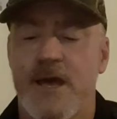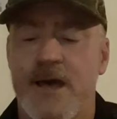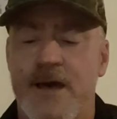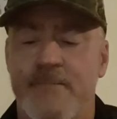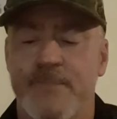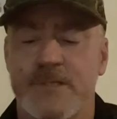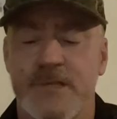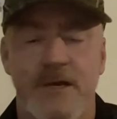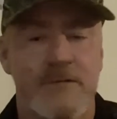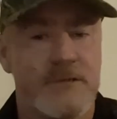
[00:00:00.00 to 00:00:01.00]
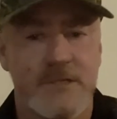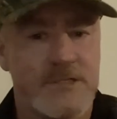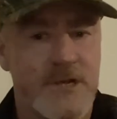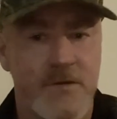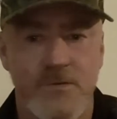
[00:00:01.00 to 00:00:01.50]
There's
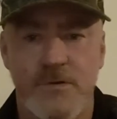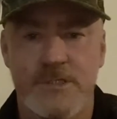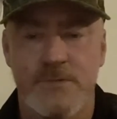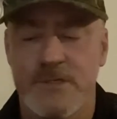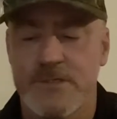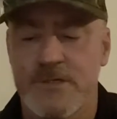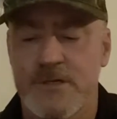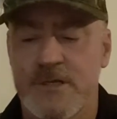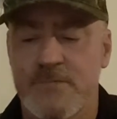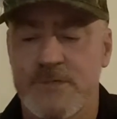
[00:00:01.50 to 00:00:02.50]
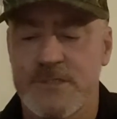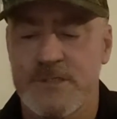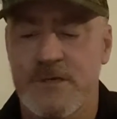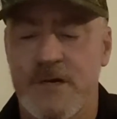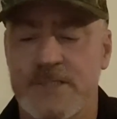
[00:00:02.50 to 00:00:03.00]
no noise when you turn it, which
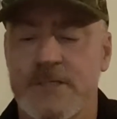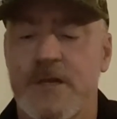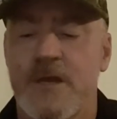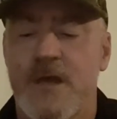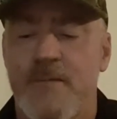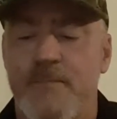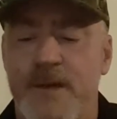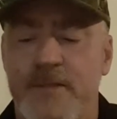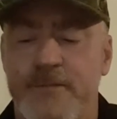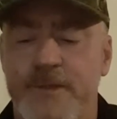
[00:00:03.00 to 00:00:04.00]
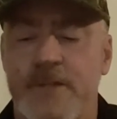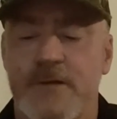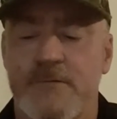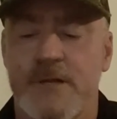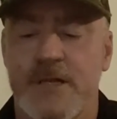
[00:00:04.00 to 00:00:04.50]
is nice. But the thing
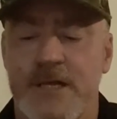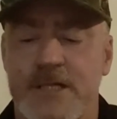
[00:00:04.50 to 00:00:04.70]
that really